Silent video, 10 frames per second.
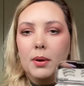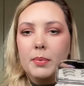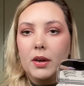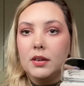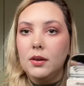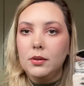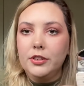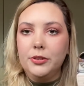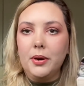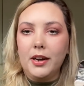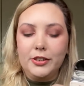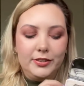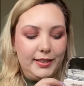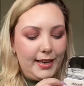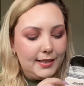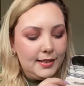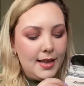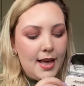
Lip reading: I'm not gonna hold it too high just in case.